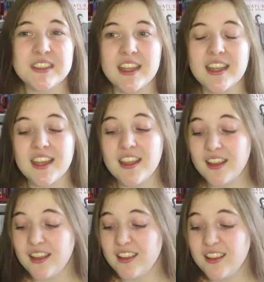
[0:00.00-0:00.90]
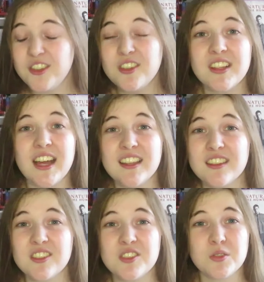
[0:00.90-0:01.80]
Like if you
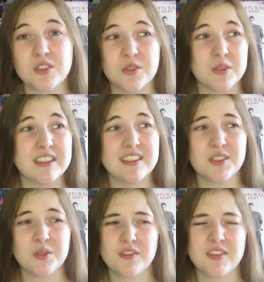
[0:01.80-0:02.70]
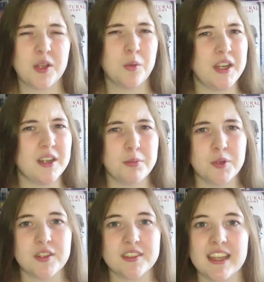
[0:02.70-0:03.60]
like short stories and sort of like weirder books,